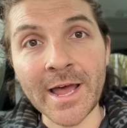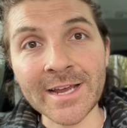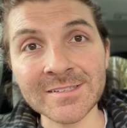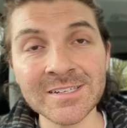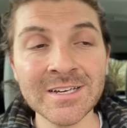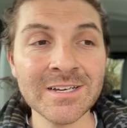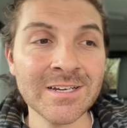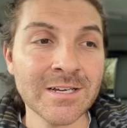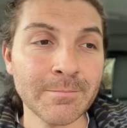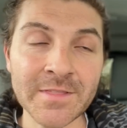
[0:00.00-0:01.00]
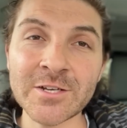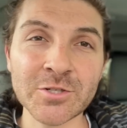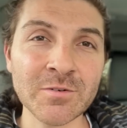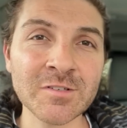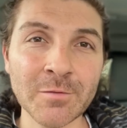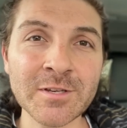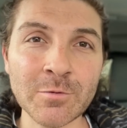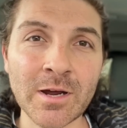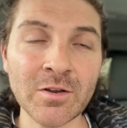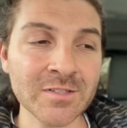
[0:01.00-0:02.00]
X, but the insurance on this is
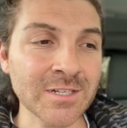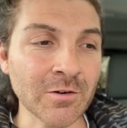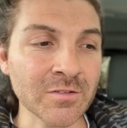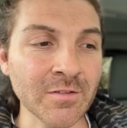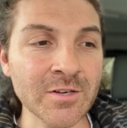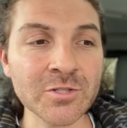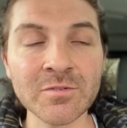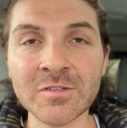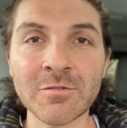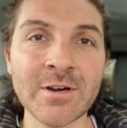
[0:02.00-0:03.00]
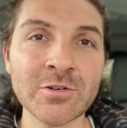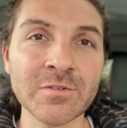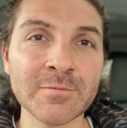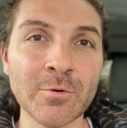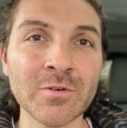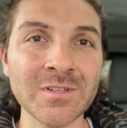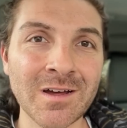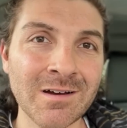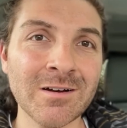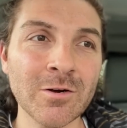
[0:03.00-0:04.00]
quite a lot still. So the insurance on Range Rover Sports
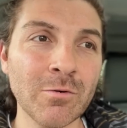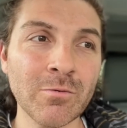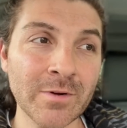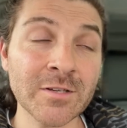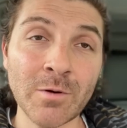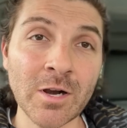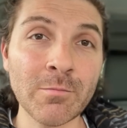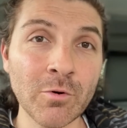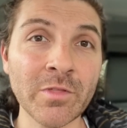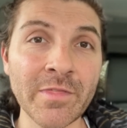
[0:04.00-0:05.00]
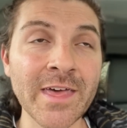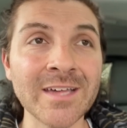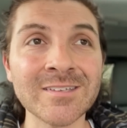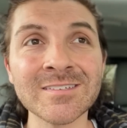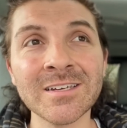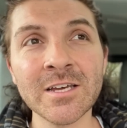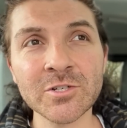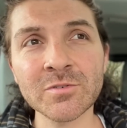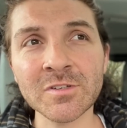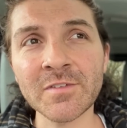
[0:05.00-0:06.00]
is quite a lot more than this.
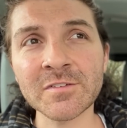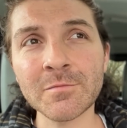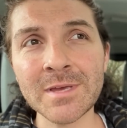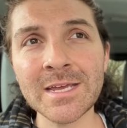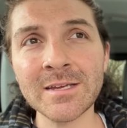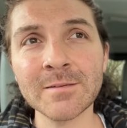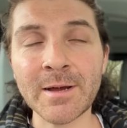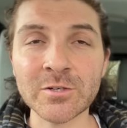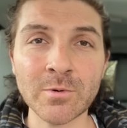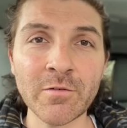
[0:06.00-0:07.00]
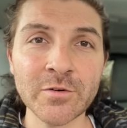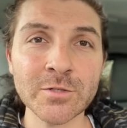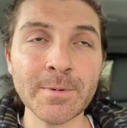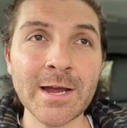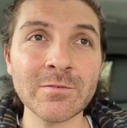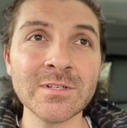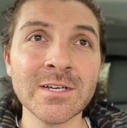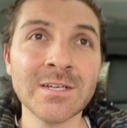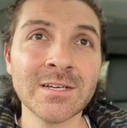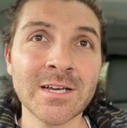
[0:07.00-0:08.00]
Insurance on this for me, about £1,200.
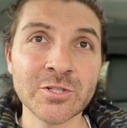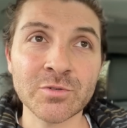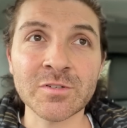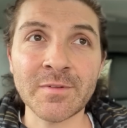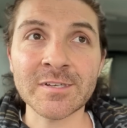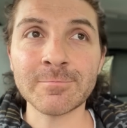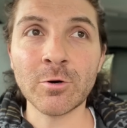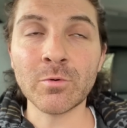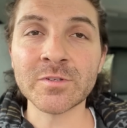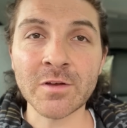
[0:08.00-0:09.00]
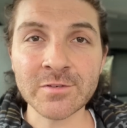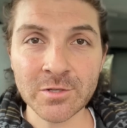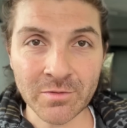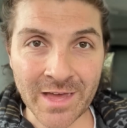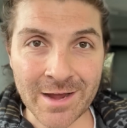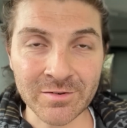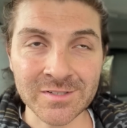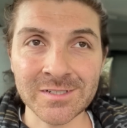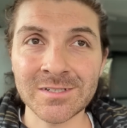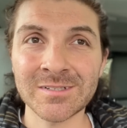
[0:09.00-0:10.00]
Insurance on that Sport was over
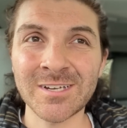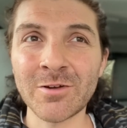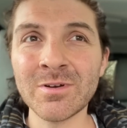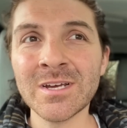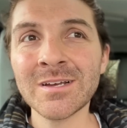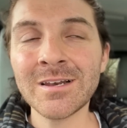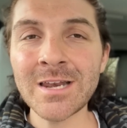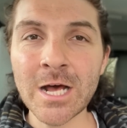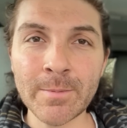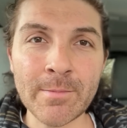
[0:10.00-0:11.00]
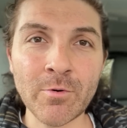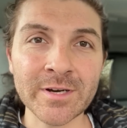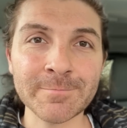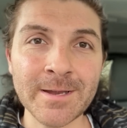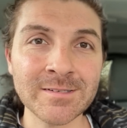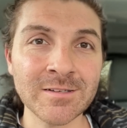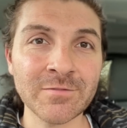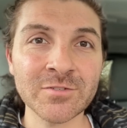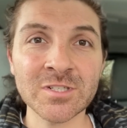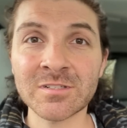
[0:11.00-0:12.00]
2,000. So a little bit more
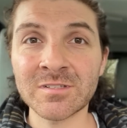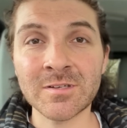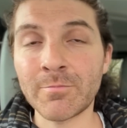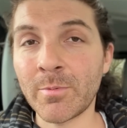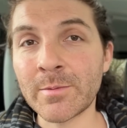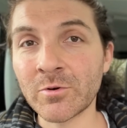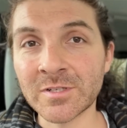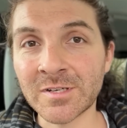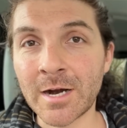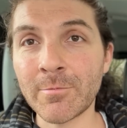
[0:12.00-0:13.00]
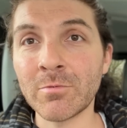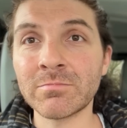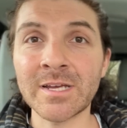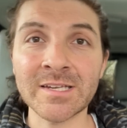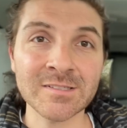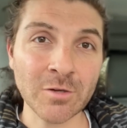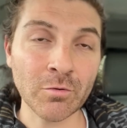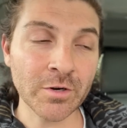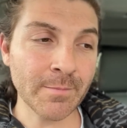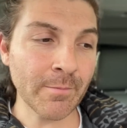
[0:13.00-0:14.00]
expensive, just because they're probably more desirable, get
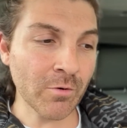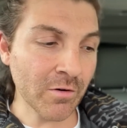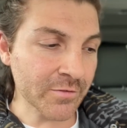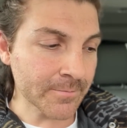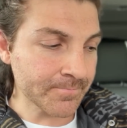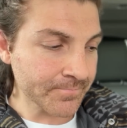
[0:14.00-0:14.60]
stolen a bit more often.